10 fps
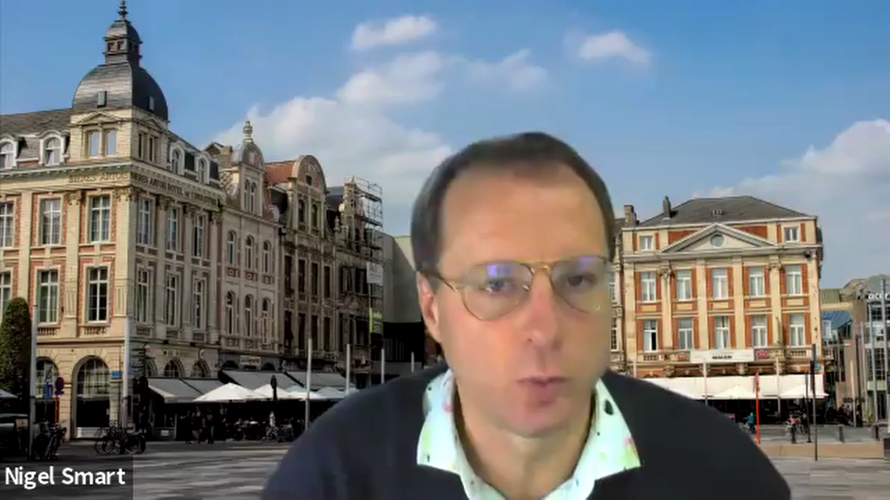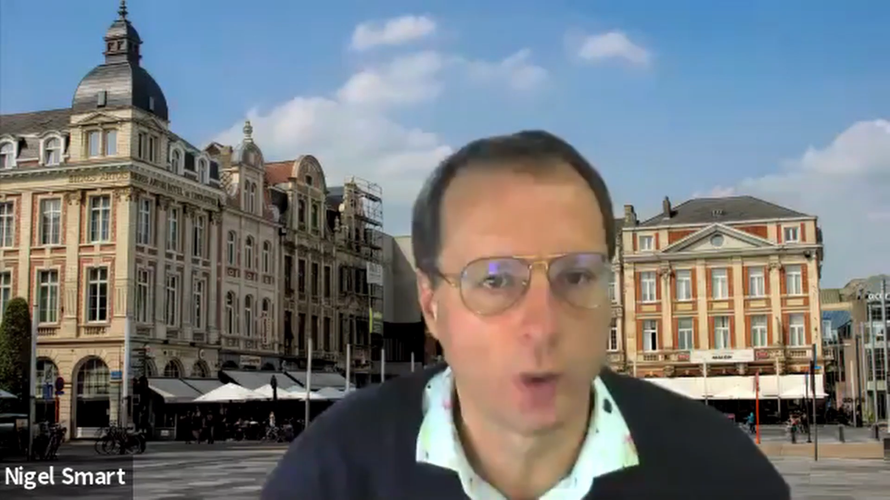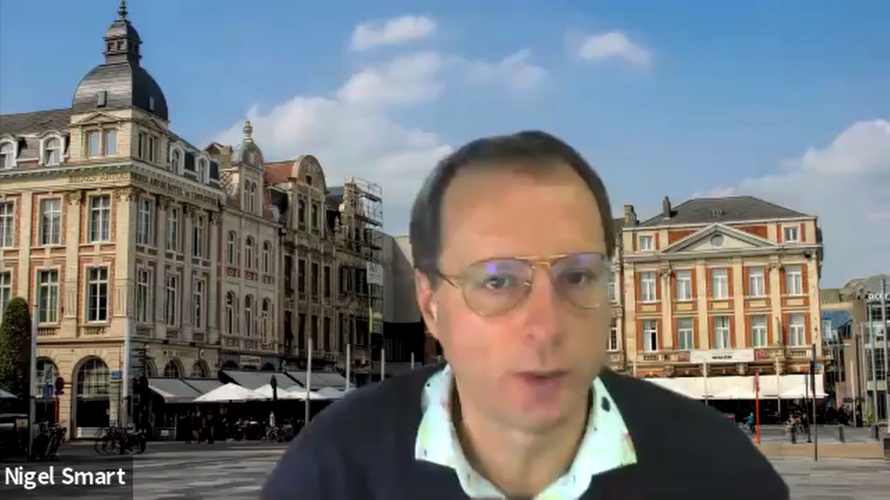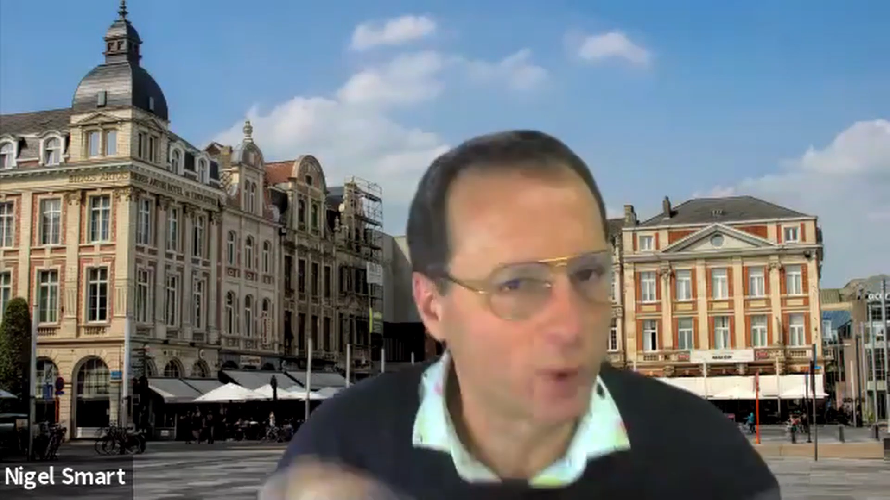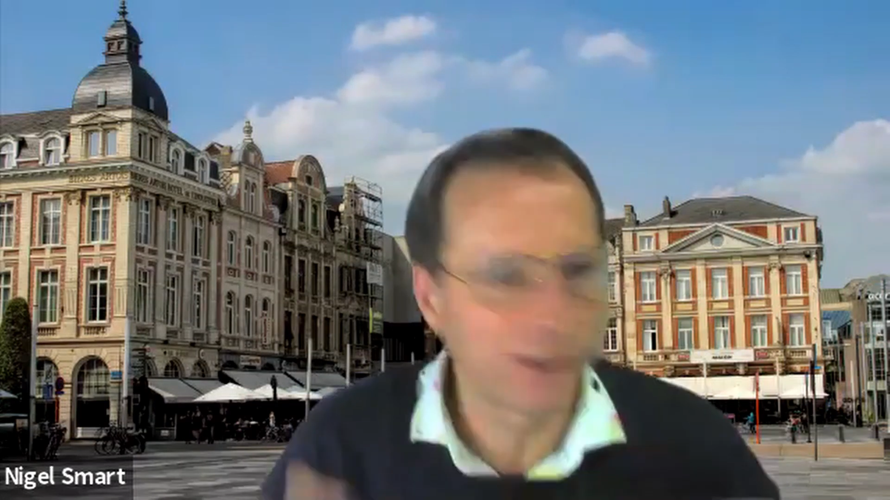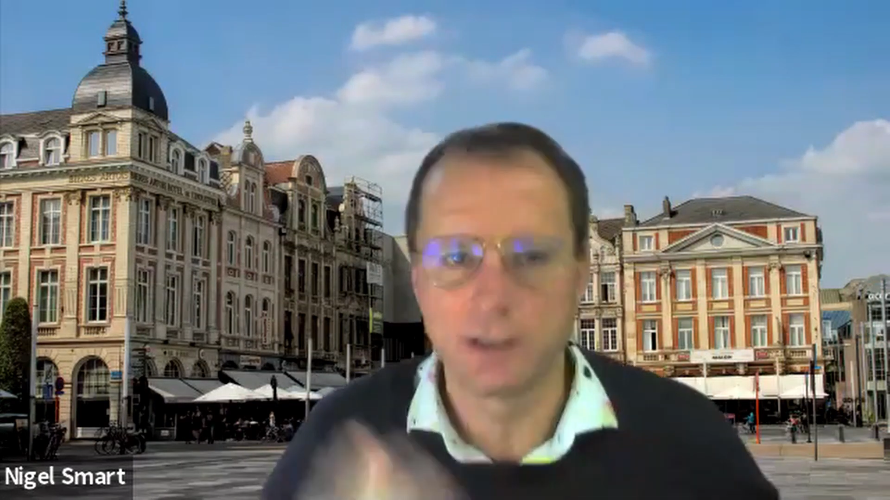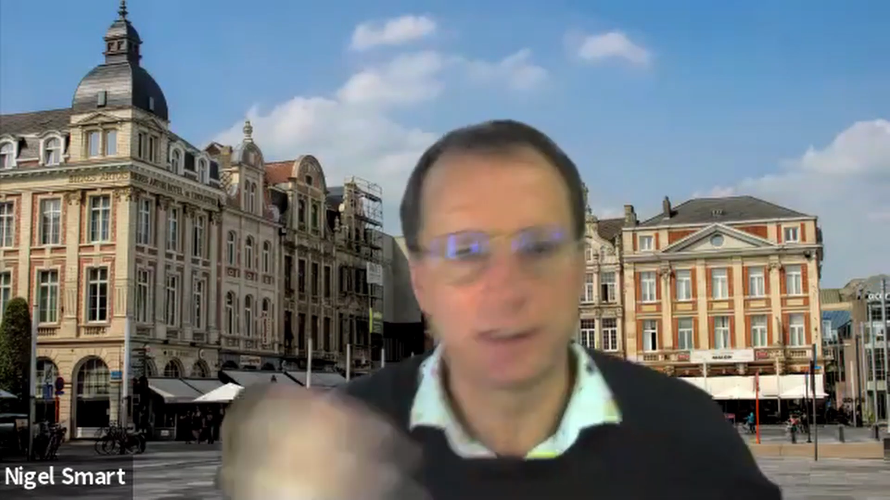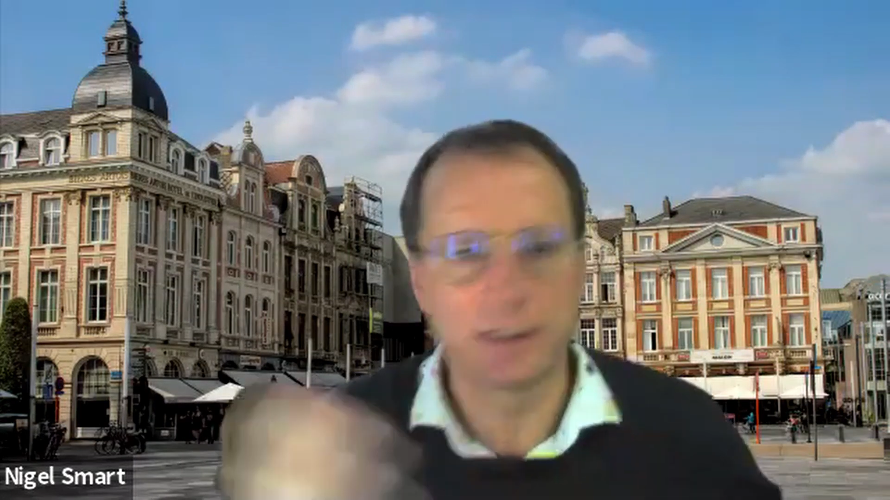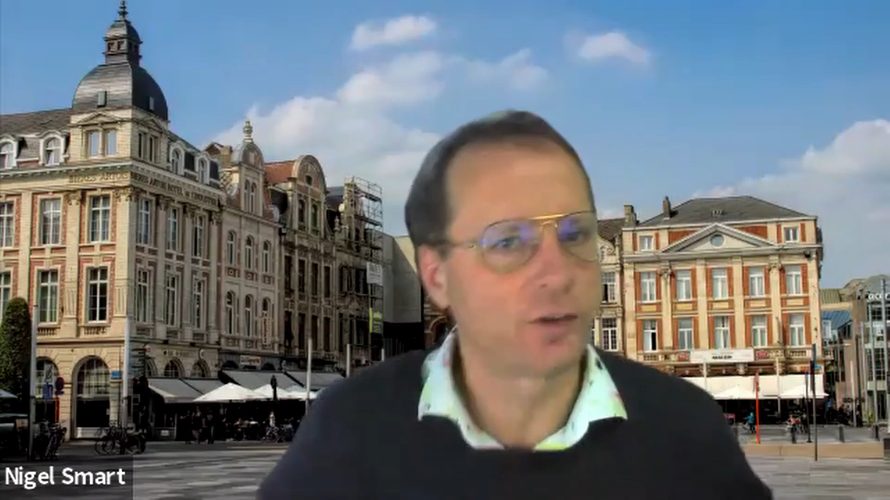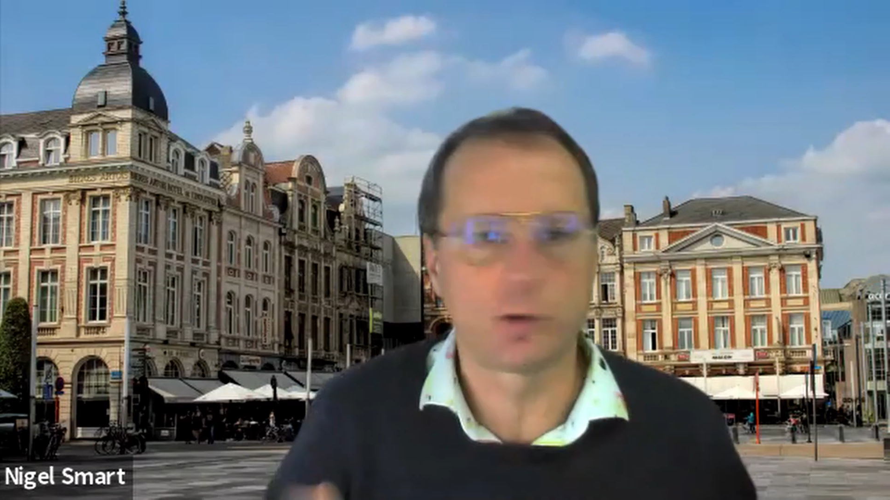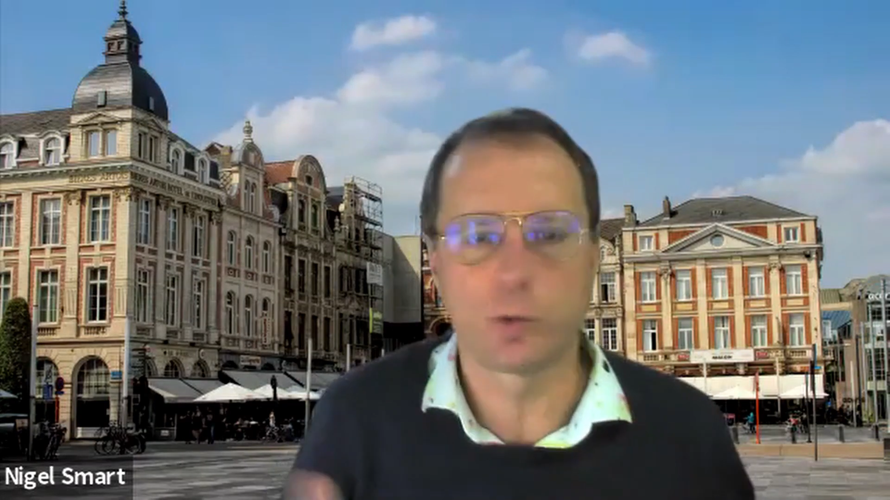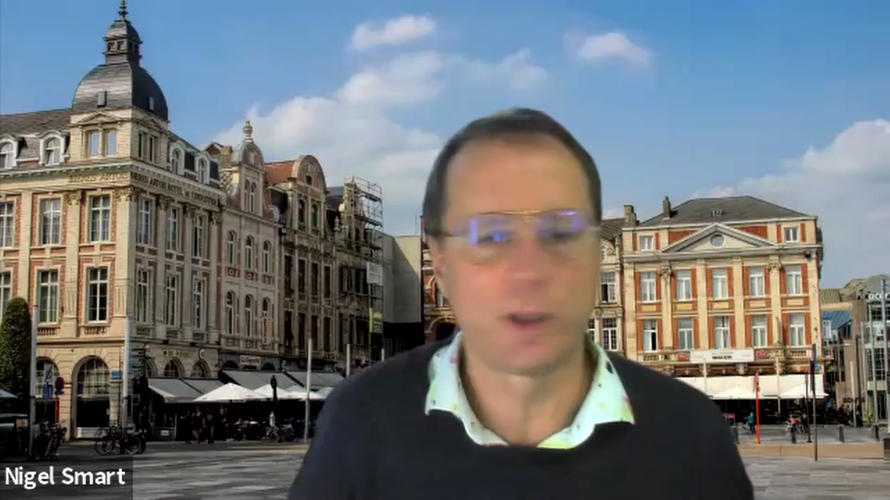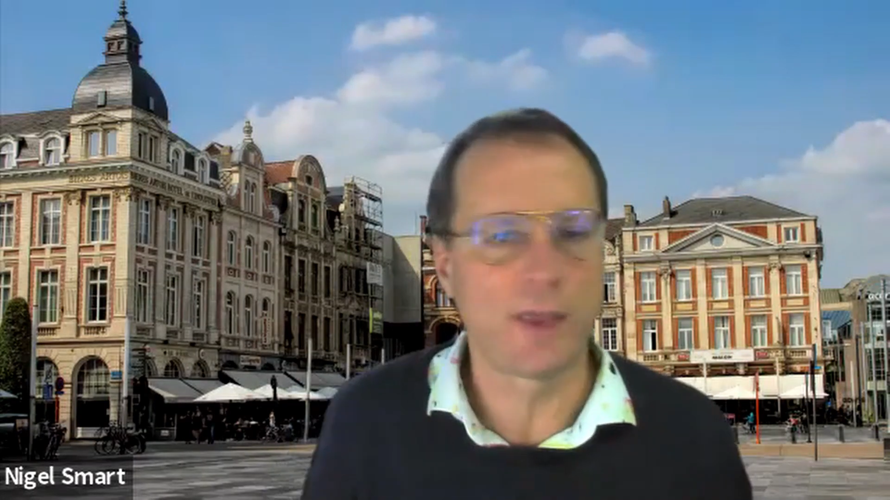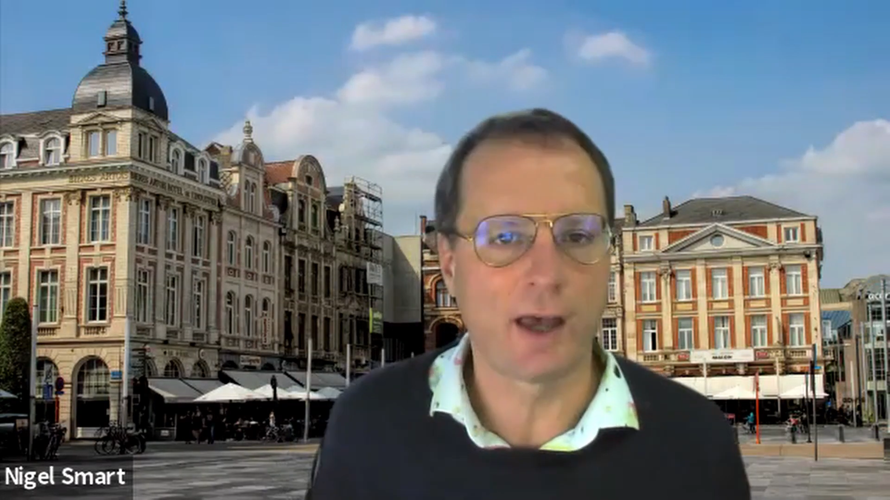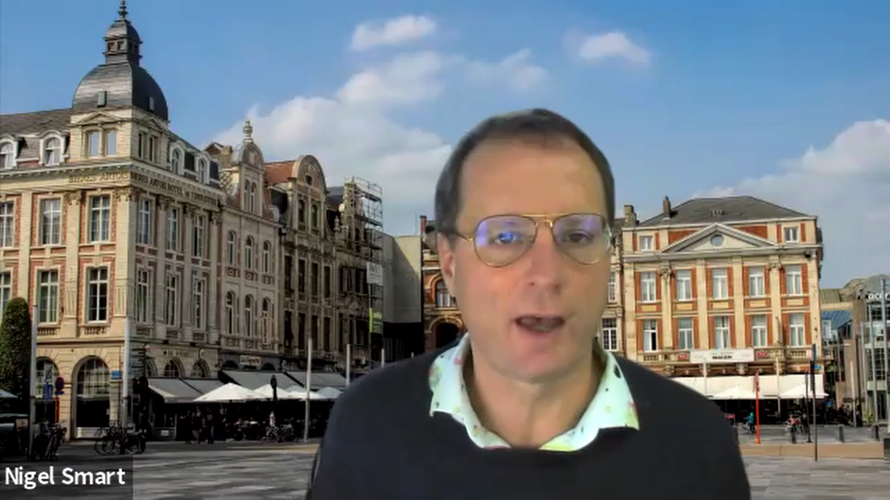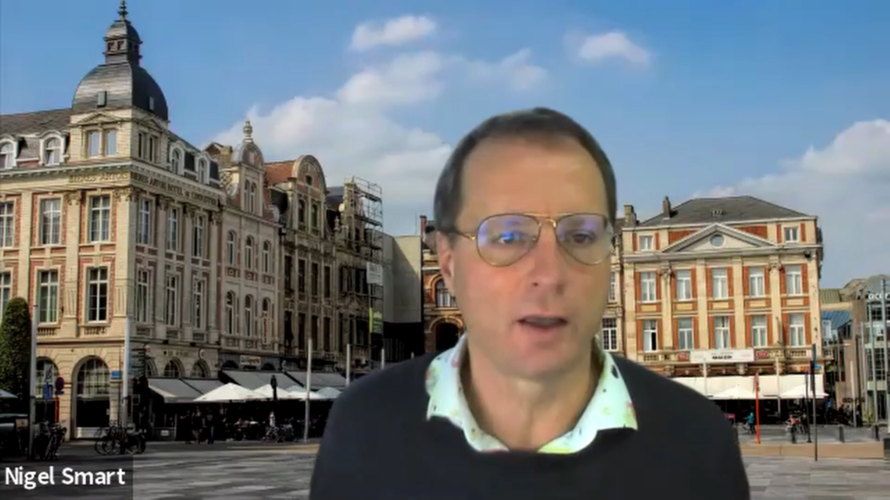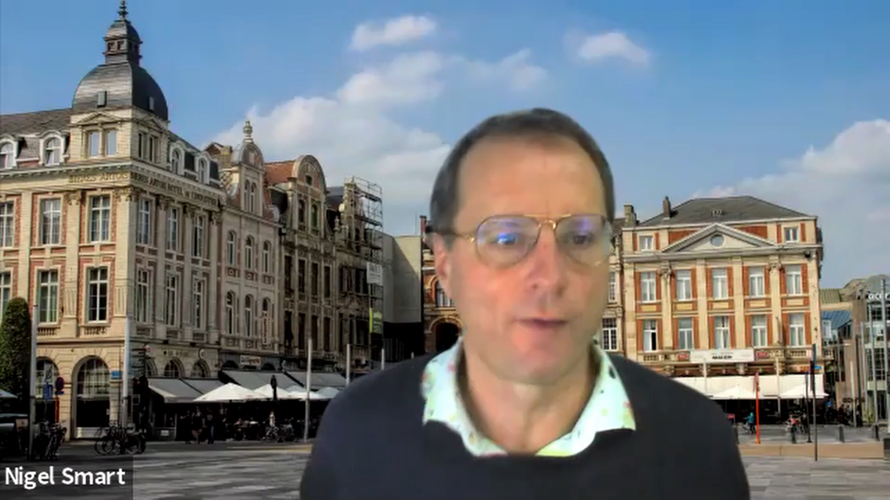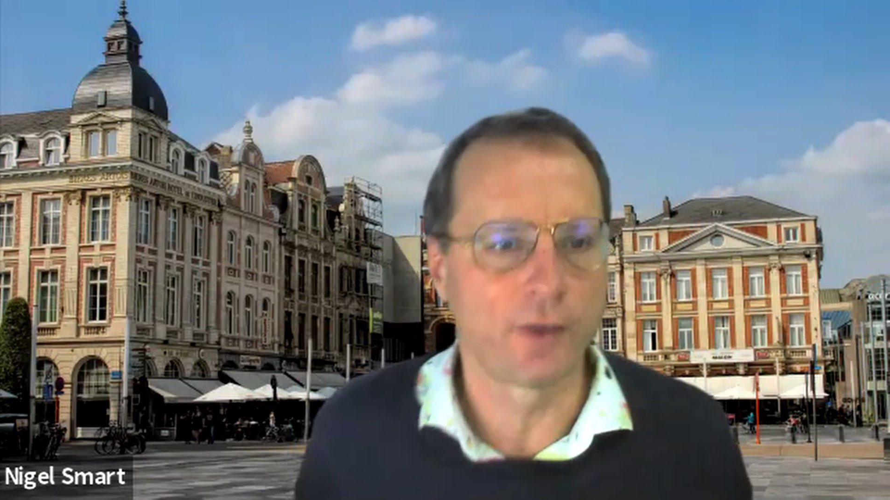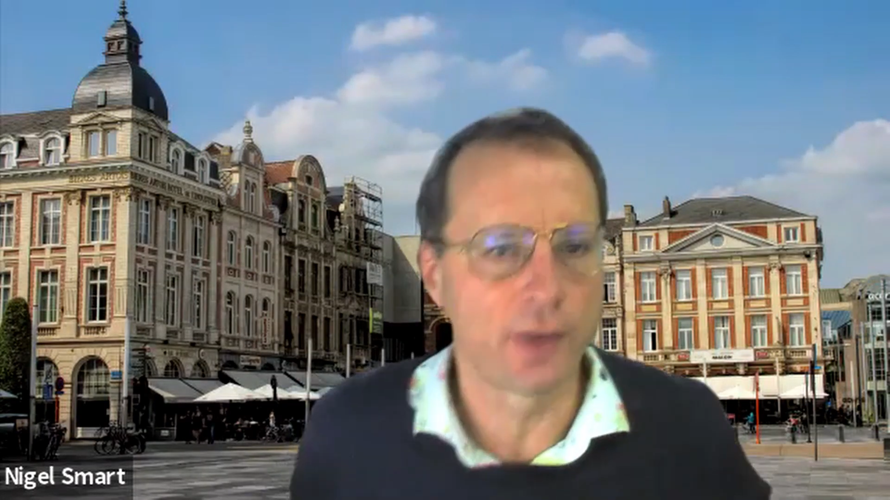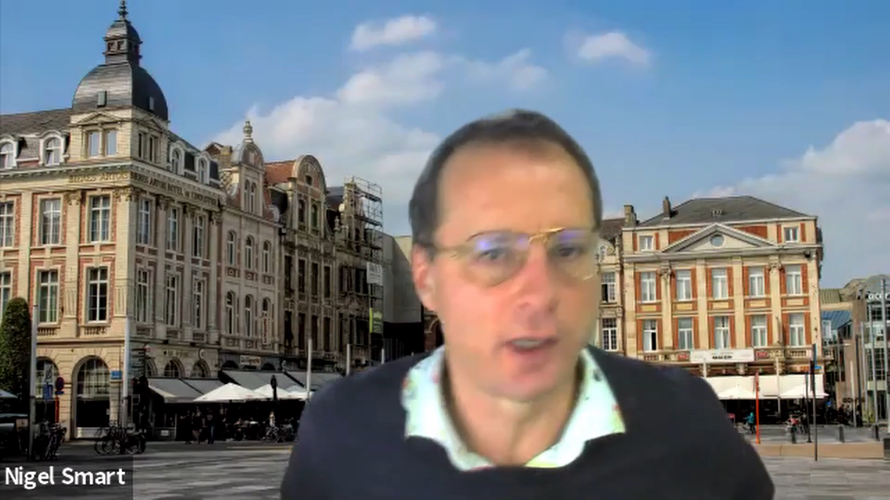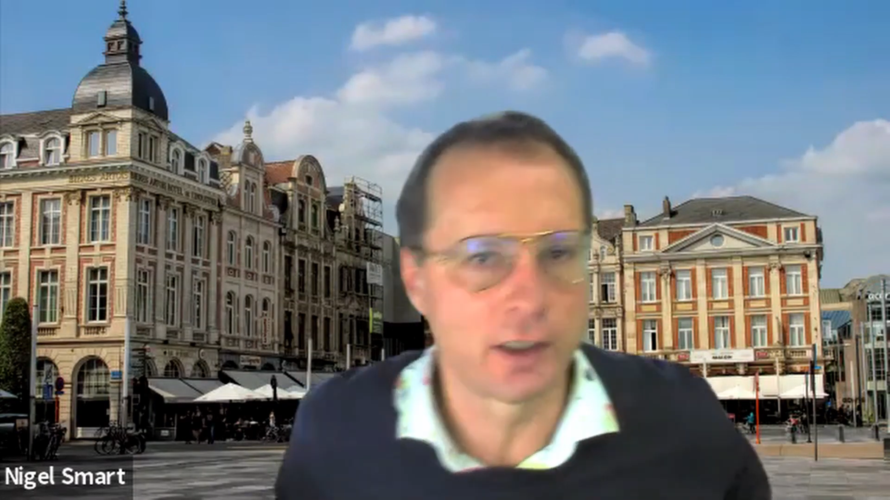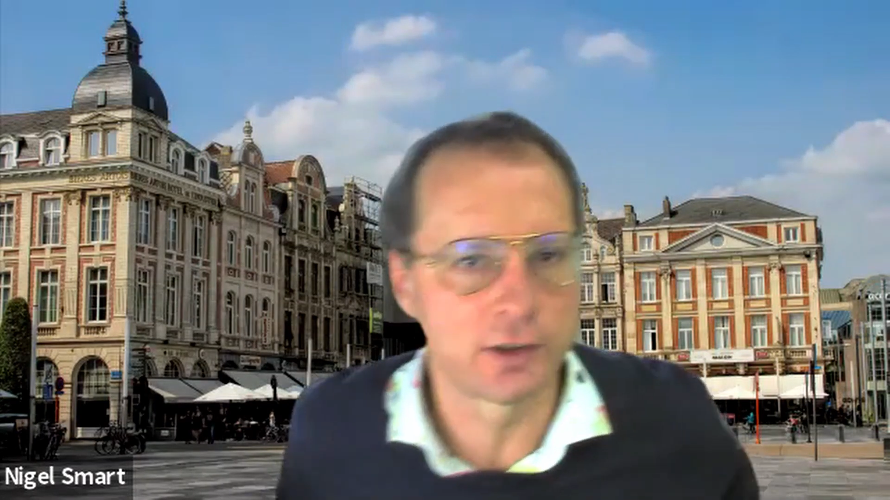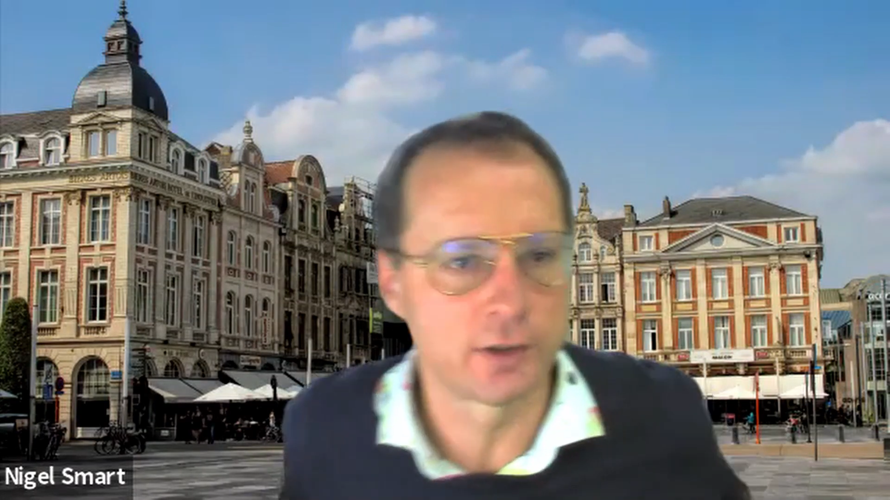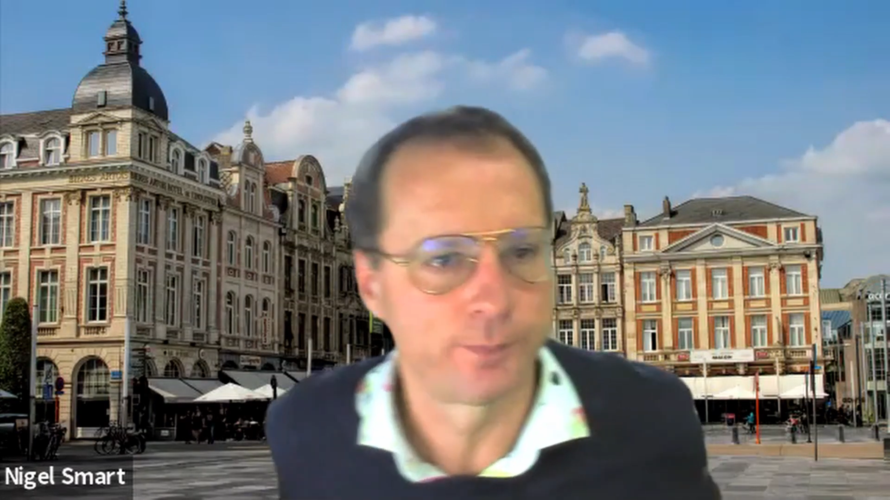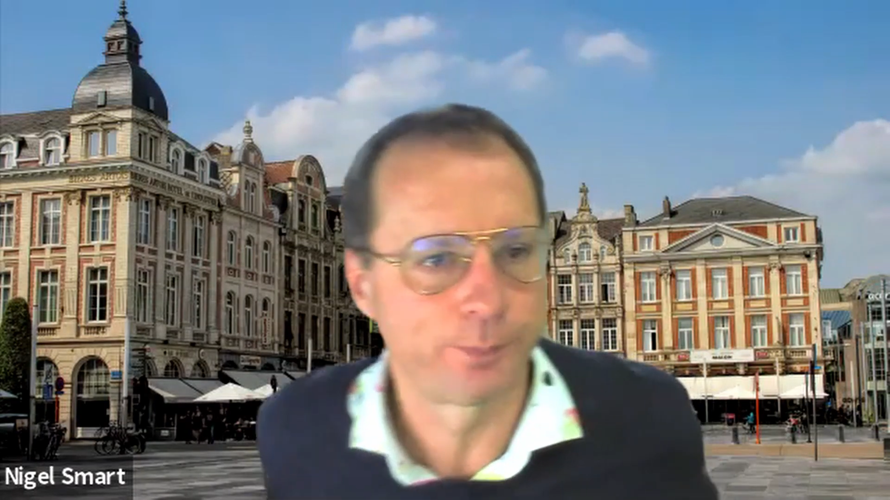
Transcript: What is the difference between that and other things?